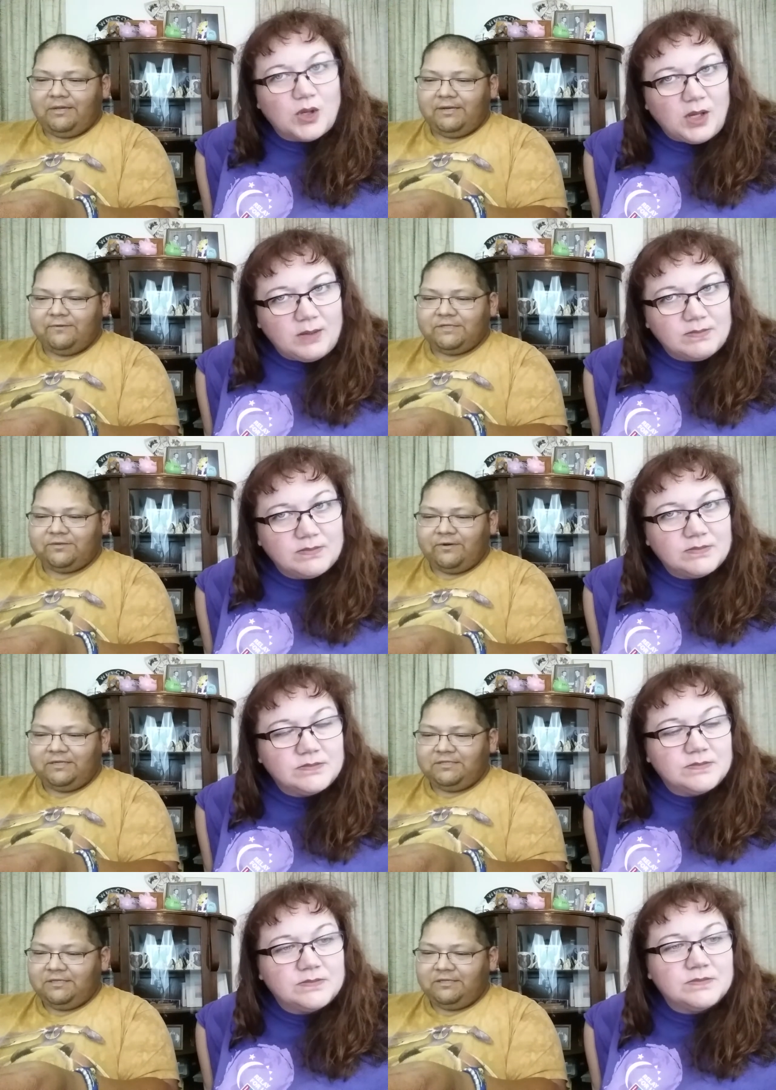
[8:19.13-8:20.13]
Speaker 1: and was
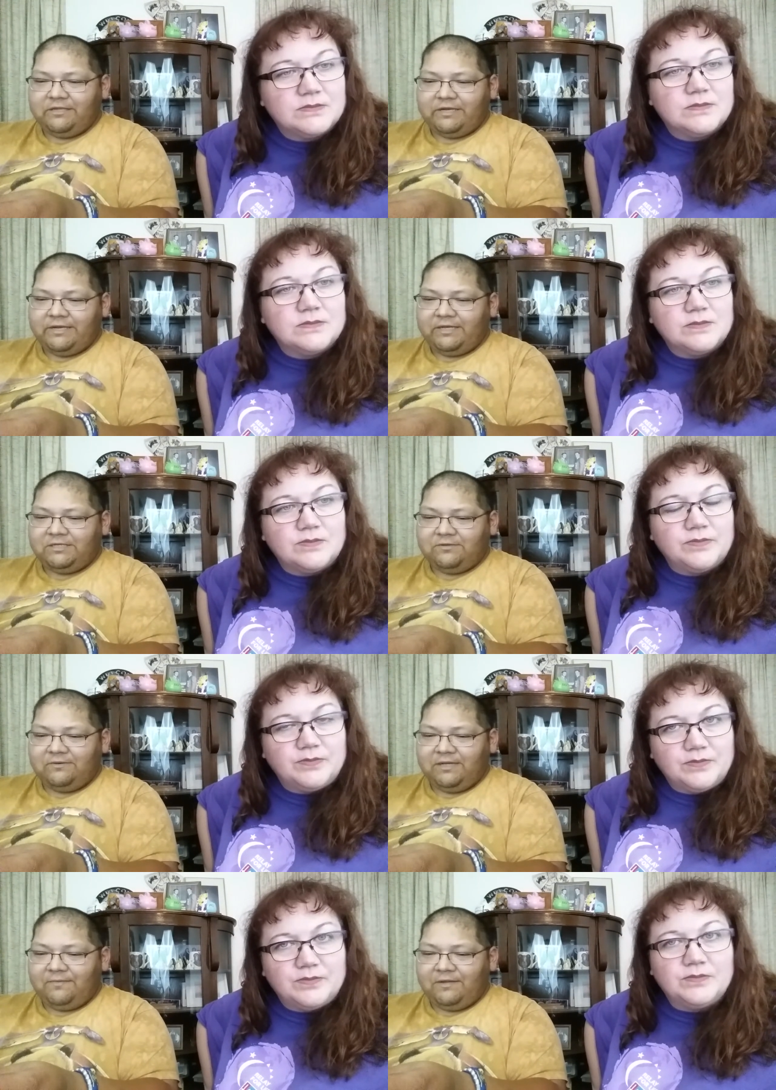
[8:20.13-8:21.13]
thrust into the national
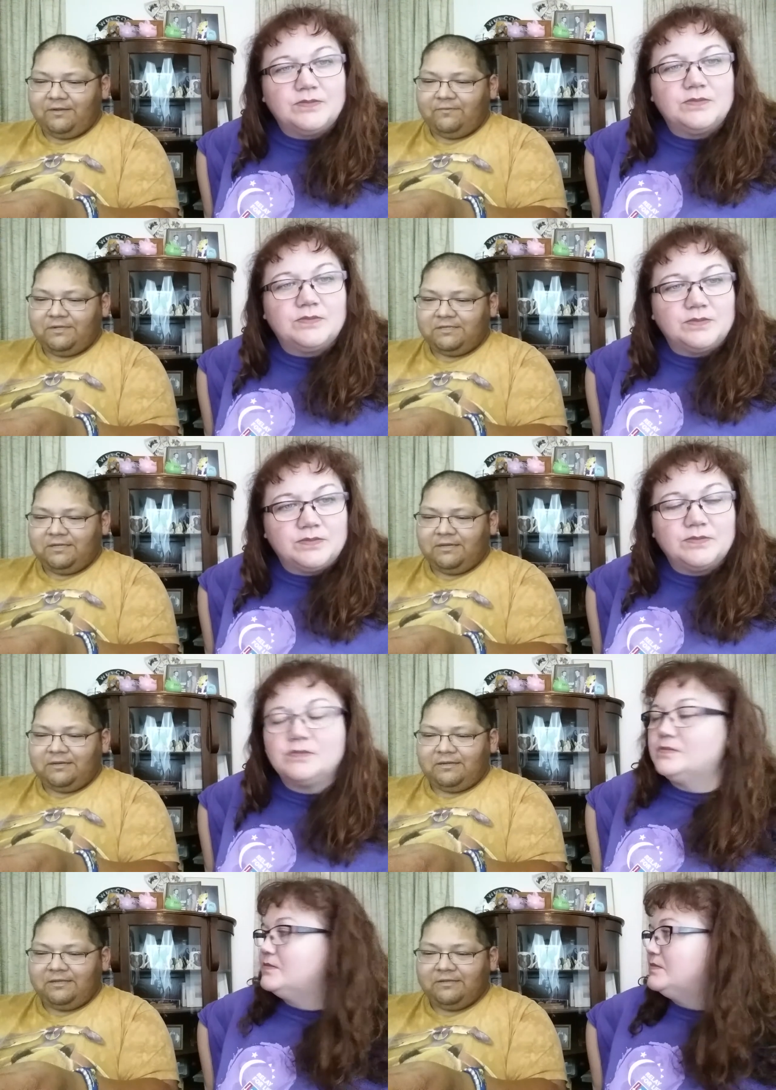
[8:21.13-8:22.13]
limelight once
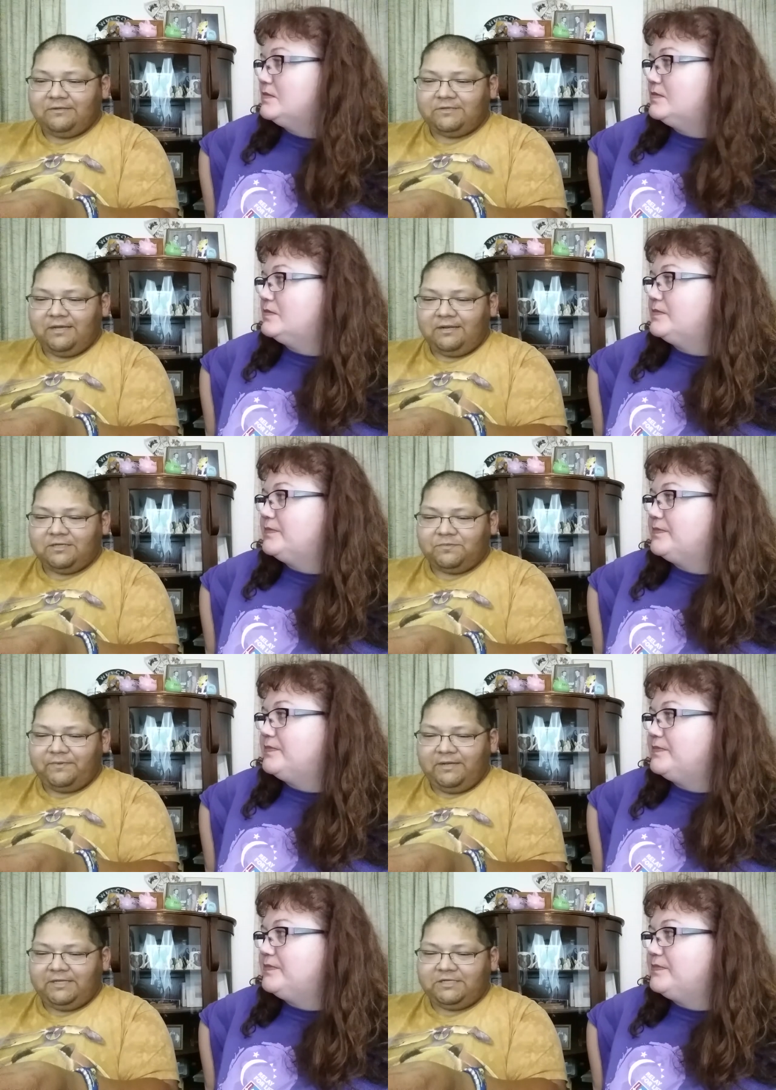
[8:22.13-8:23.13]
again. He then challenged
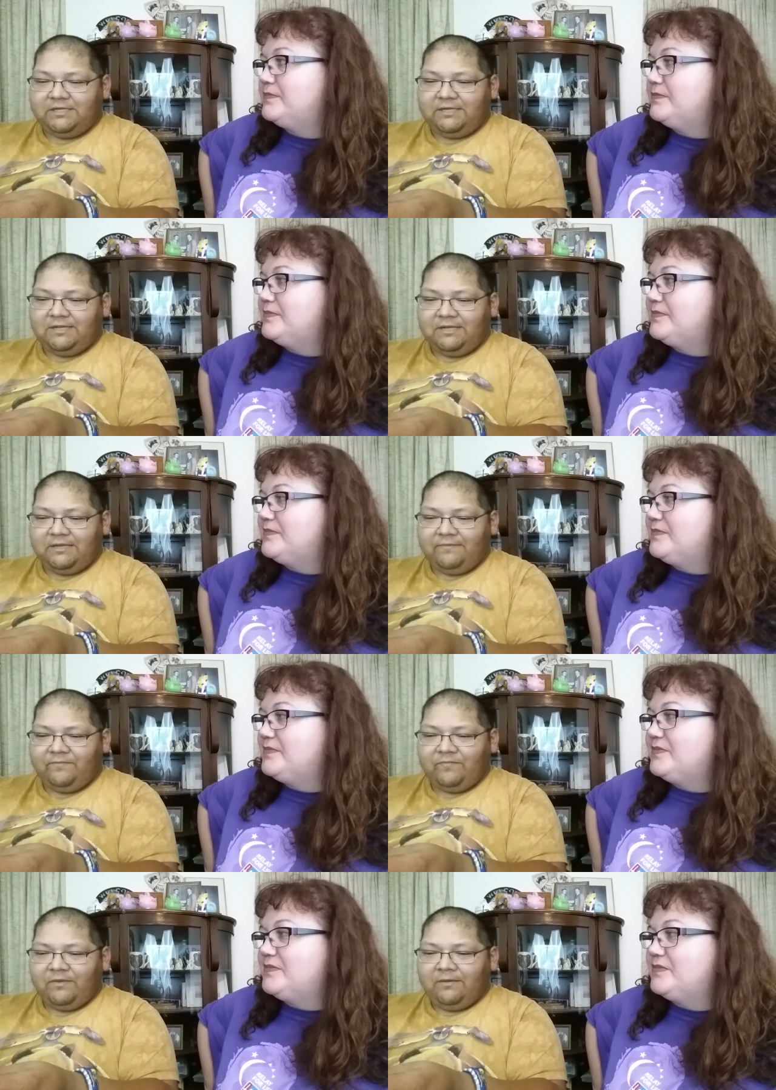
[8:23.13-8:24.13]
Billie Jean King,
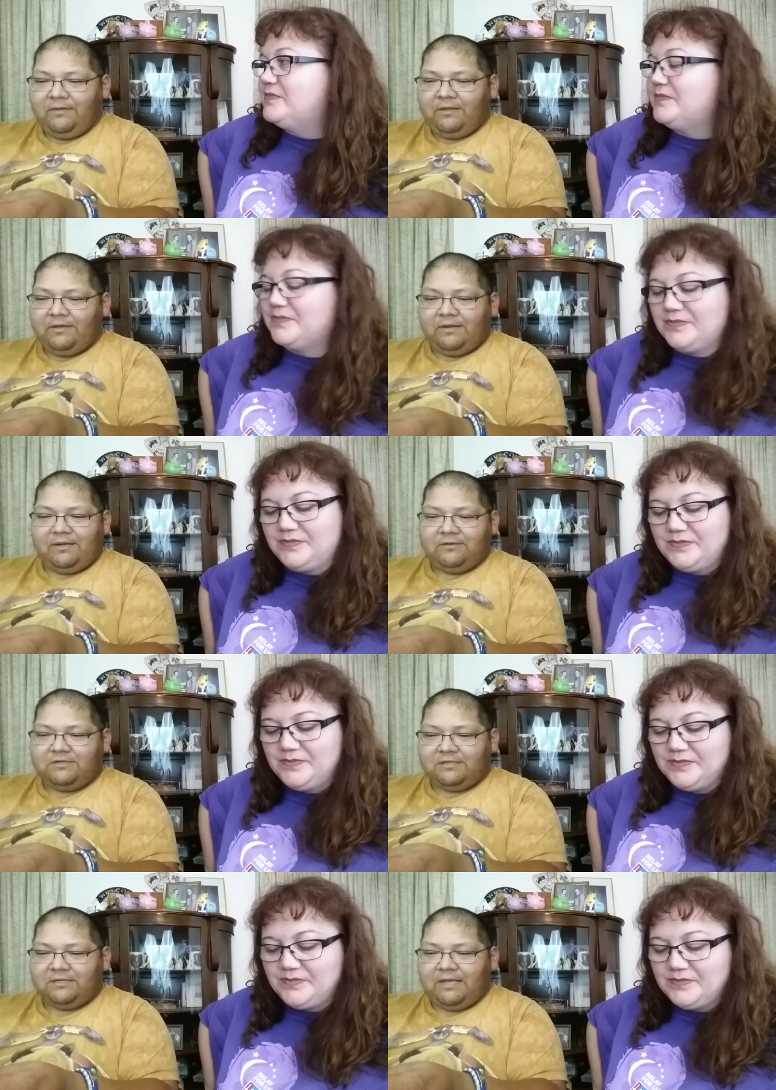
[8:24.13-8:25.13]
an
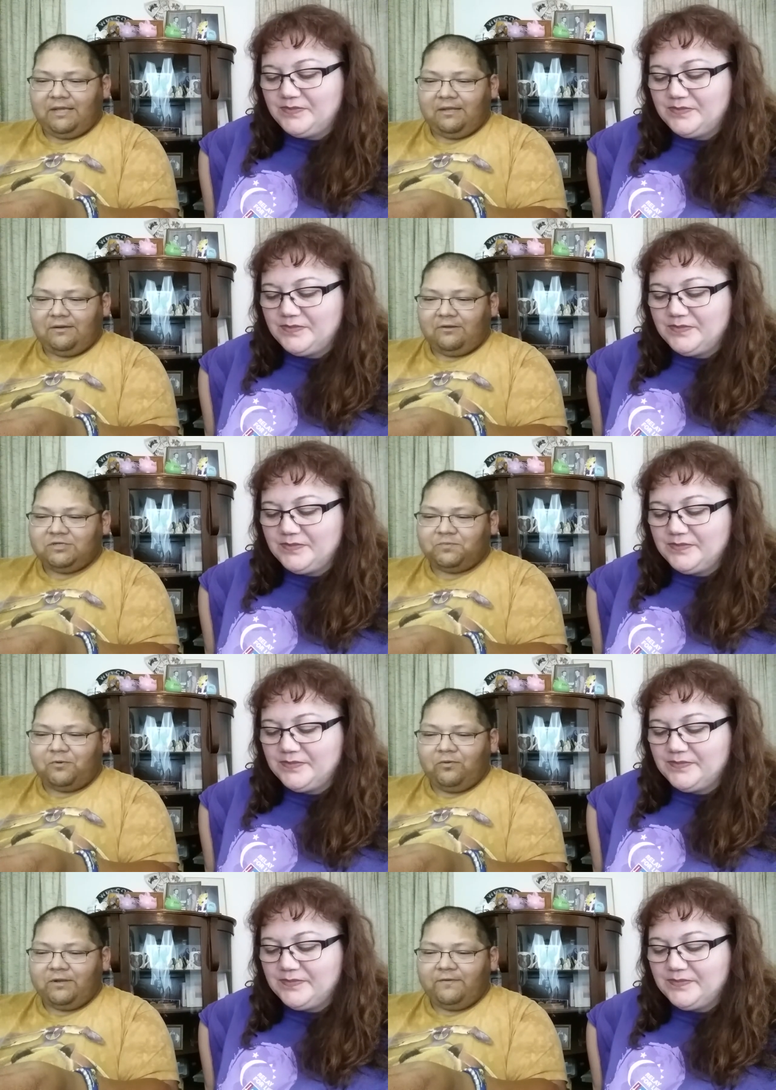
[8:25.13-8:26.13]
outstand
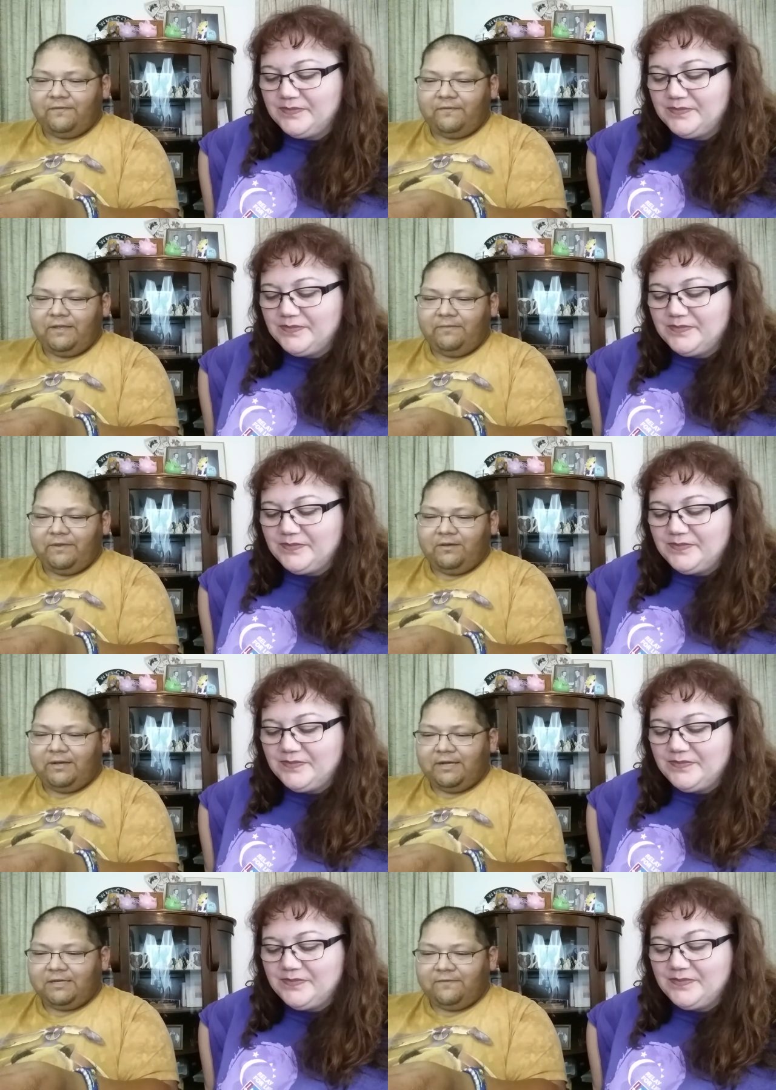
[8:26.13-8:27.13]
outspoken female
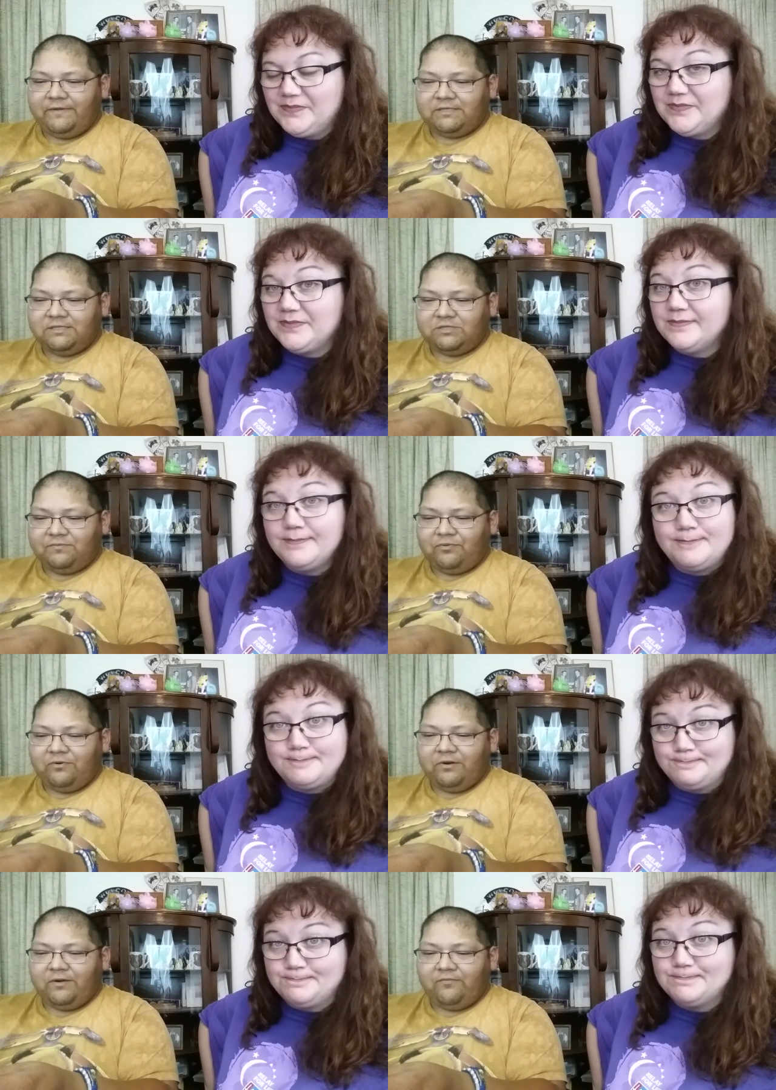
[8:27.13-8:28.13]
activist and
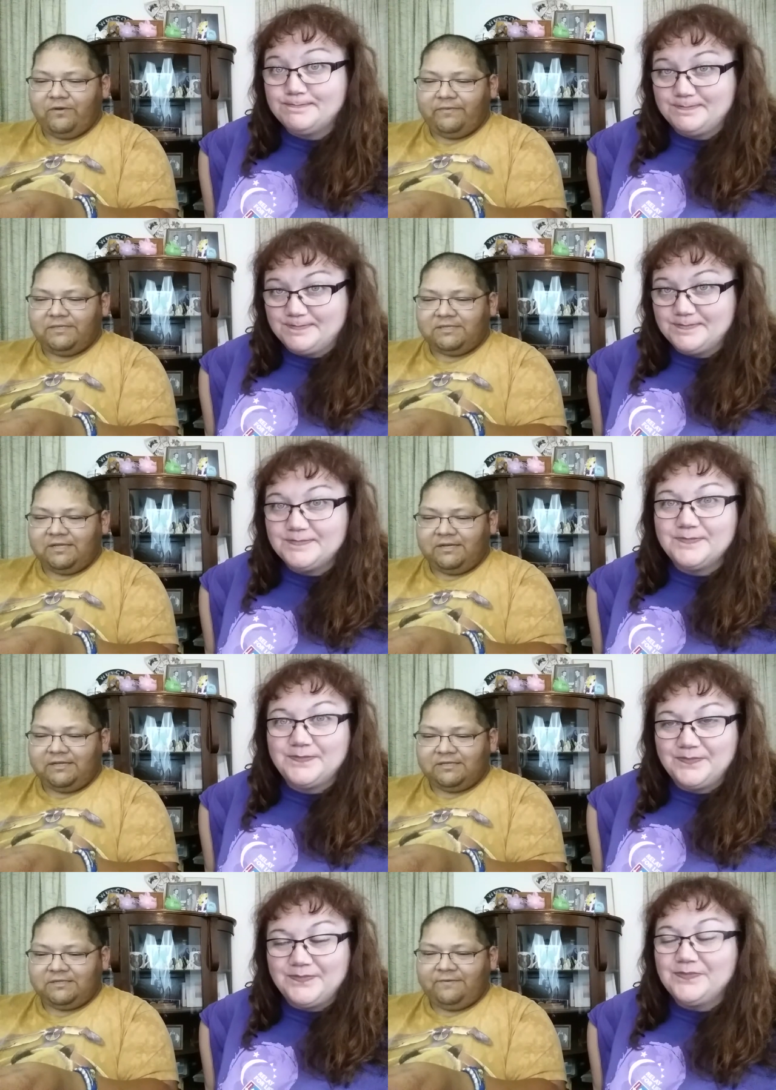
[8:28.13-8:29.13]
supporter of women's
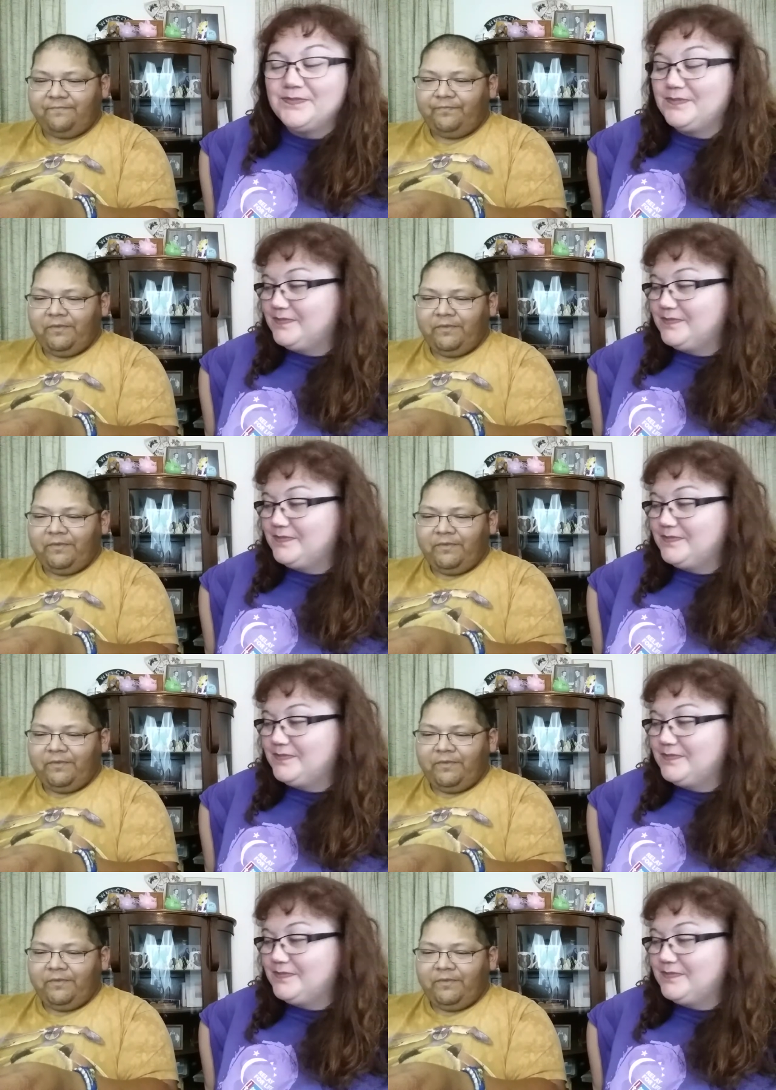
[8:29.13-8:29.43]
tennis.